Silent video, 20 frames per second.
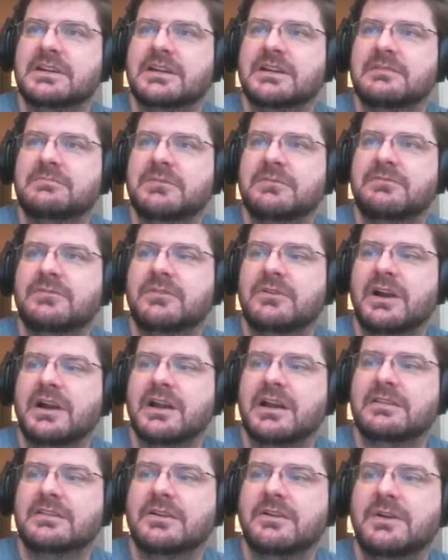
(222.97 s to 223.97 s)
before I
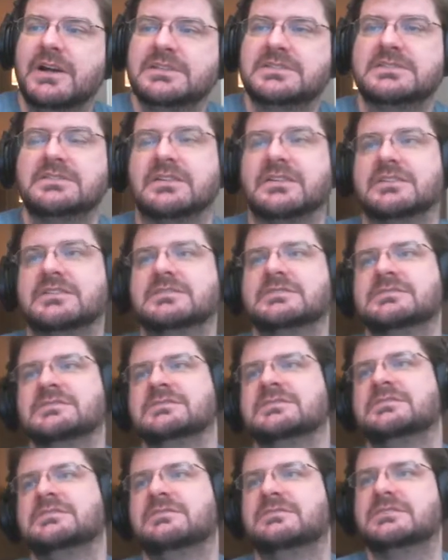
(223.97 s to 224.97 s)
got the quest starter
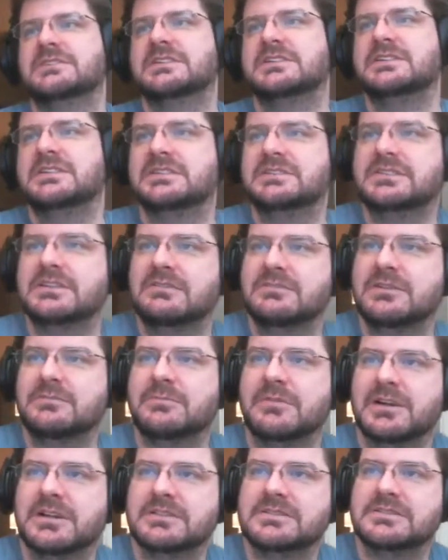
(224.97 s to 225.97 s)
to get the
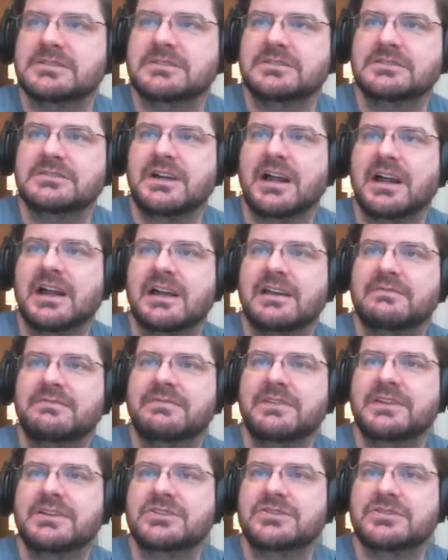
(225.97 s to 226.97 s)
Grimoire. So I
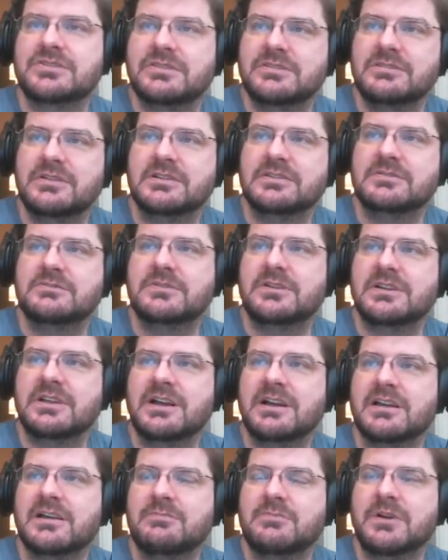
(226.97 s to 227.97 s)
finished 2 on the
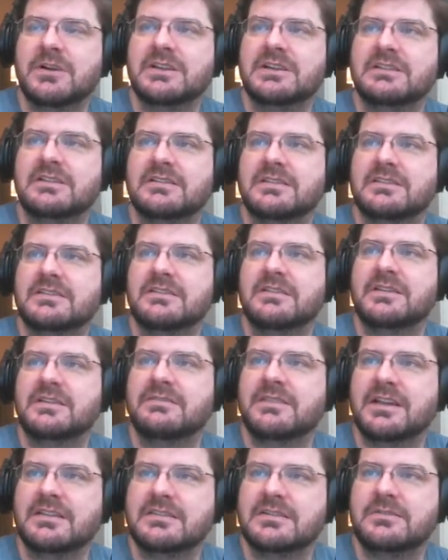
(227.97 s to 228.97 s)
Warlock. I'm working on the 3rd.
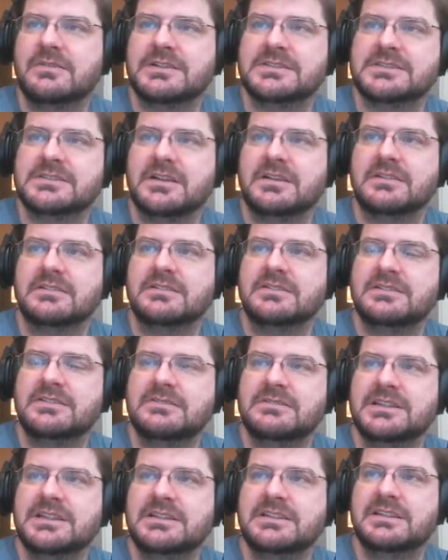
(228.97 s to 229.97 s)
I've got the quest starter.
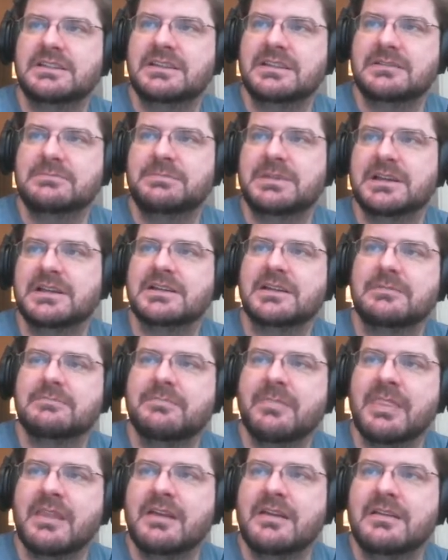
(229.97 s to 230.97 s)
You need to then pick
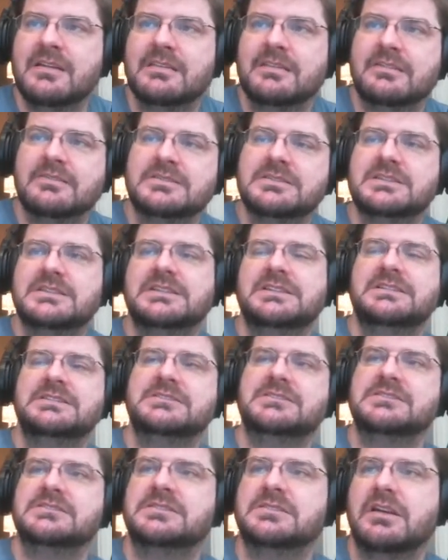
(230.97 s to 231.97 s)
up 13
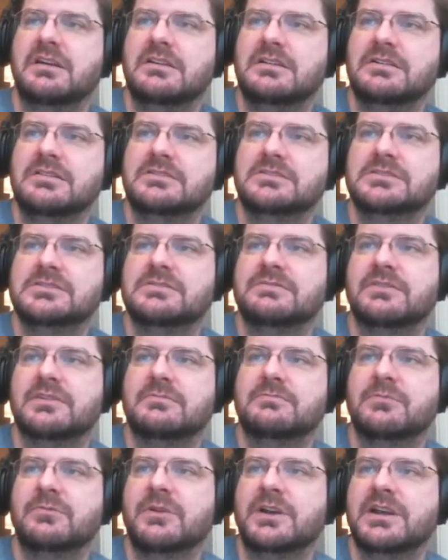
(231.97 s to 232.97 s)
skulls
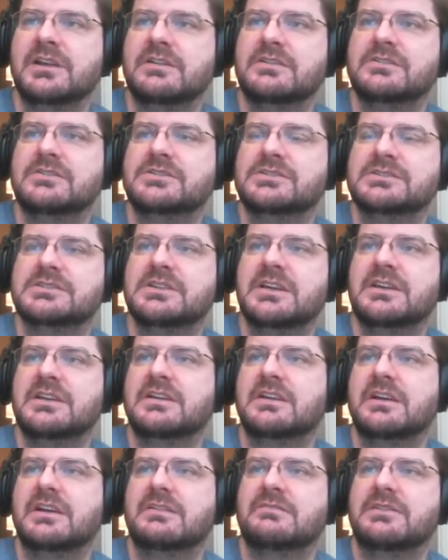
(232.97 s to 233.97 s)
from rares
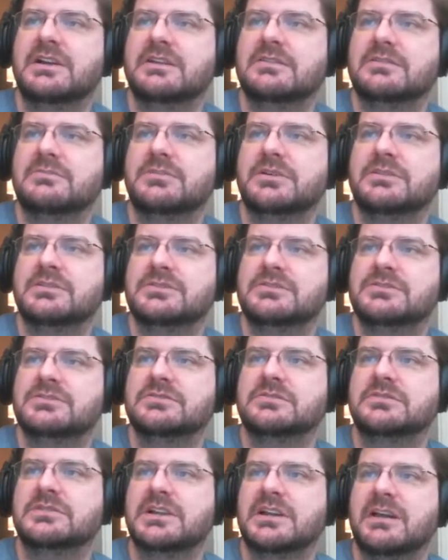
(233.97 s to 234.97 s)
around the Broken
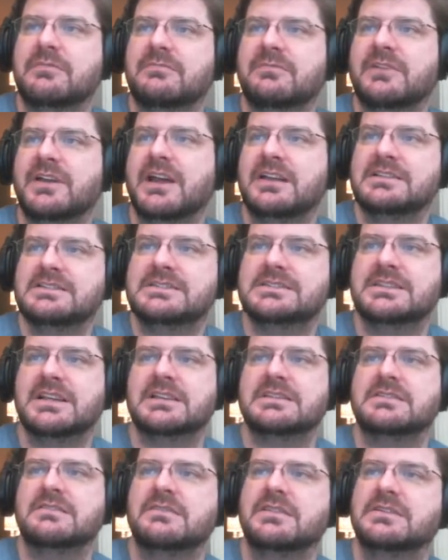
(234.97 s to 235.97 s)
Shore, and I've got
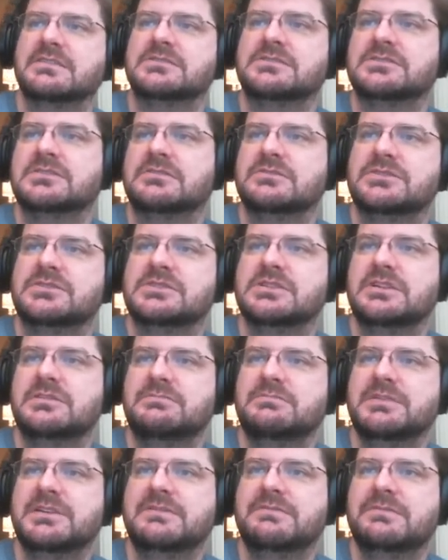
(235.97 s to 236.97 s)
6 of those. So
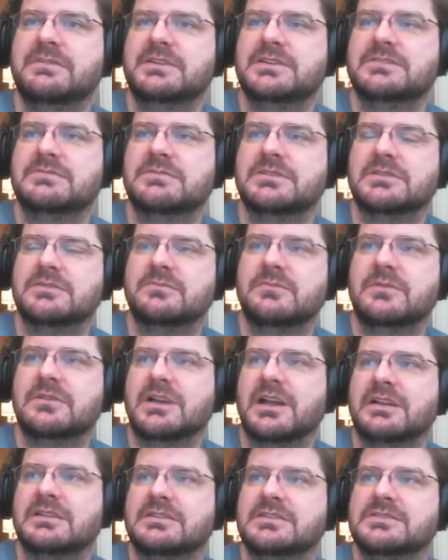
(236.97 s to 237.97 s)
should be finished with the
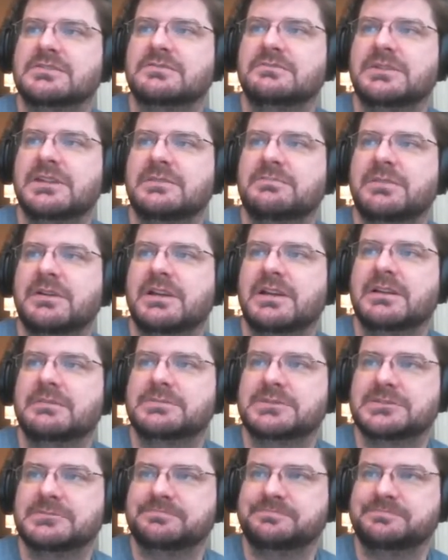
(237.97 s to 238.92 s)
Warlock this week, perhaps,